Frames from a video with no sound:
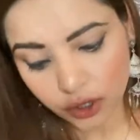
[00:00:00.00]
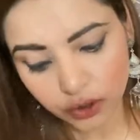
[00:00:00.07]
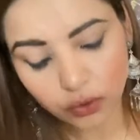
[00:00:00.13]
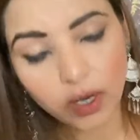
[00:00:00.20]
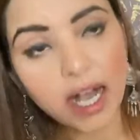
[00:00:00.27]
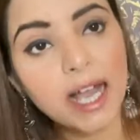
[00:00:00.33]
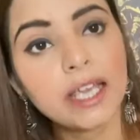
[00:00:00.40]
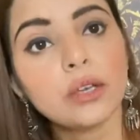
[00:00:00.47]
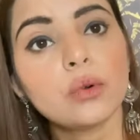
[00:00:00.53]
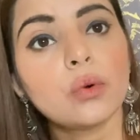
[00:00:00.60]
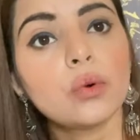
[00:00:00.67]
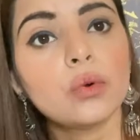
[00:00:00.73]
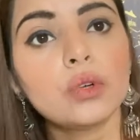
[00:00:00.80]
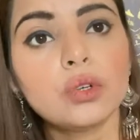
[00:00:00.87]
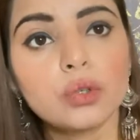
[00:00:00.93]
So I
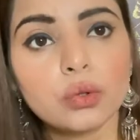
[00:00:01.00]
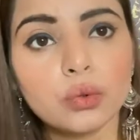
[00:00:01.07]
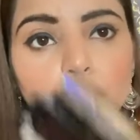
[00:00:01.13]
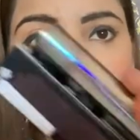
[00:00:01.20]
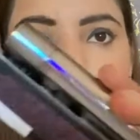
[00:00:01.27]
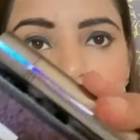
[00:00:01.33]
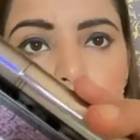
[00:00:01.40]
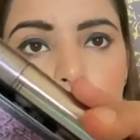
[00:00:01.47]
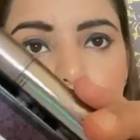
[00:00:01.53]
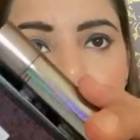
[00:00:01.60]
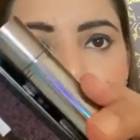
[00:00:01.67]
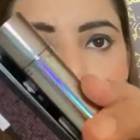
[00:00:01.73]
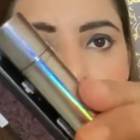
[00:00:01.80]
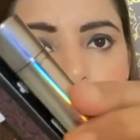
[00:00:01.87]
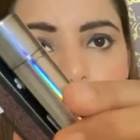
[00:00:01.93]
own two lip
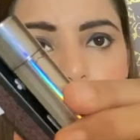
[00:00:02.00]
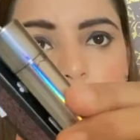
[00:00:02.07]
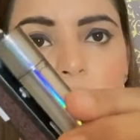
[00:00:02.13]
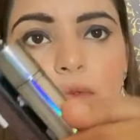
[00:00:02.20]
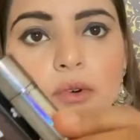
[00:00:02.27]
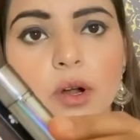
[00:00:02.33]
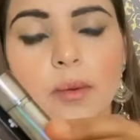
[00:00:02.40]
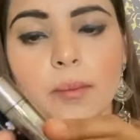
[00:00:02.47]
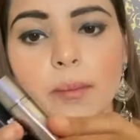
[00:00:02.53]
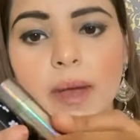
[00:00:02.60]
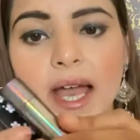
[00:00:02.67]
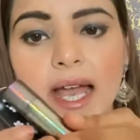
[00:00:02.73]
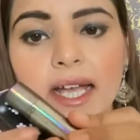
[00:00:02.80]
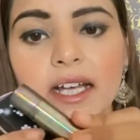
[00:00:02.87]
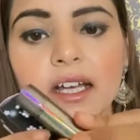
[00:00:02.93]
balms from
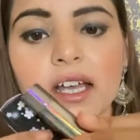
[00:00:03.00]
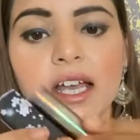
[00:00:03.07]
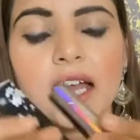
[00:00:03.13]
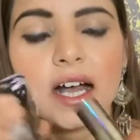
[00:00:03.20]
MAC.